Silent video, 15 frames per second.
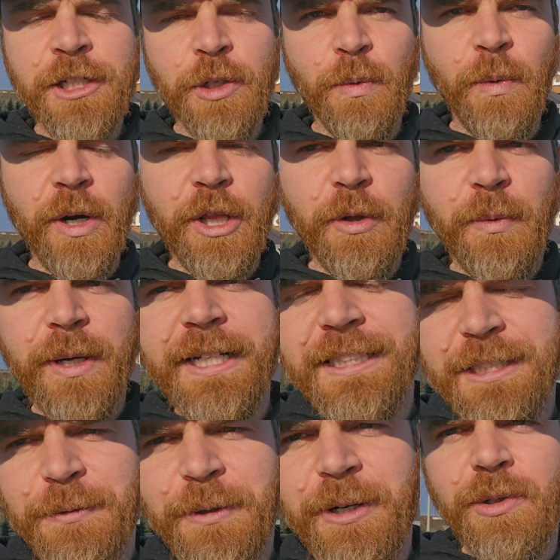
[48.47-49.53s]
One of the ways
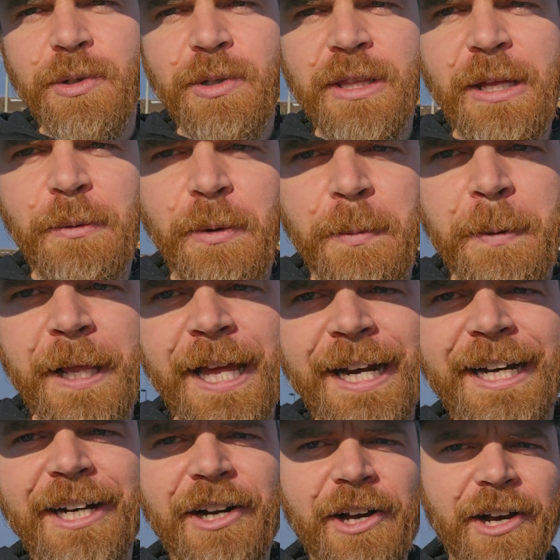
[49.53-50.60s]
that we're
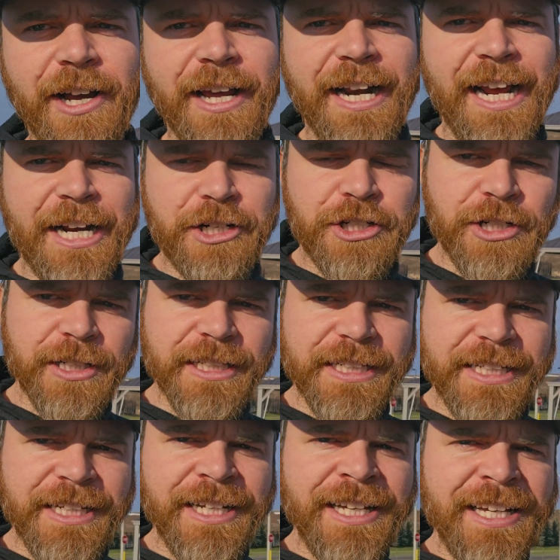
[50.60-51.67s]
planning on
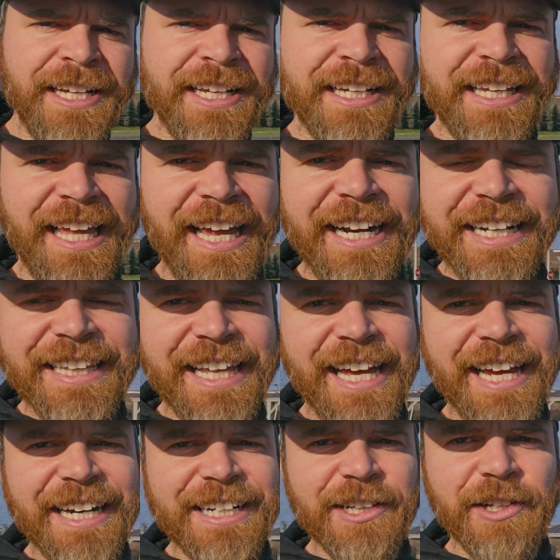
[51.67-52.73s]
actually getting
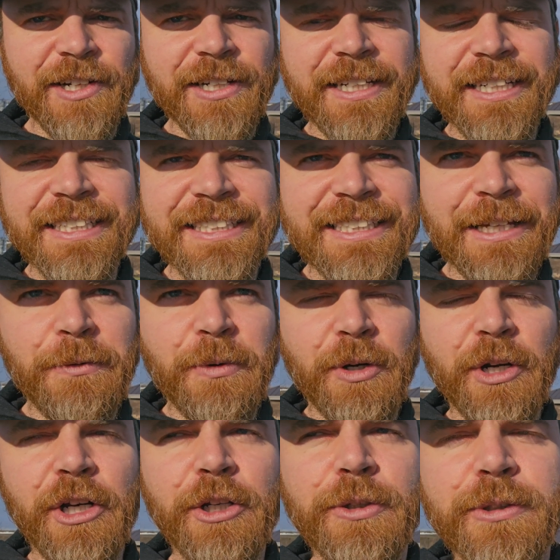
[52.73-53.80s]
that look is that we're
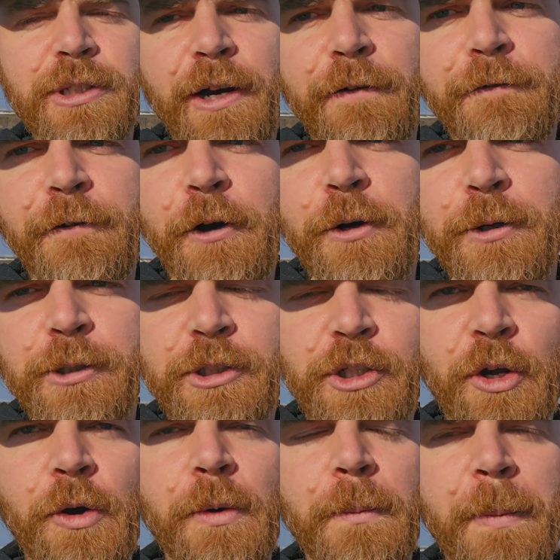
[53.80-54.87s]
going to use our faux
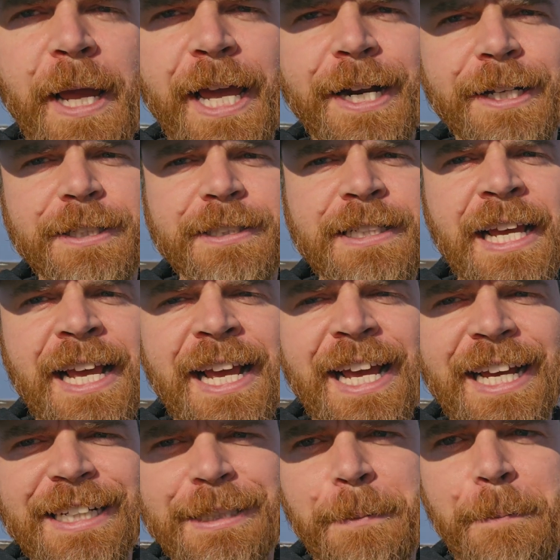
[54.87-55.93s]
stone panels
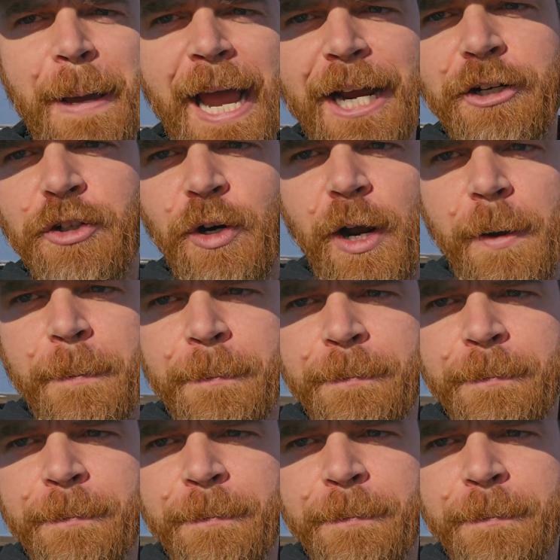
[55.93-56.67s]
as a backdrop.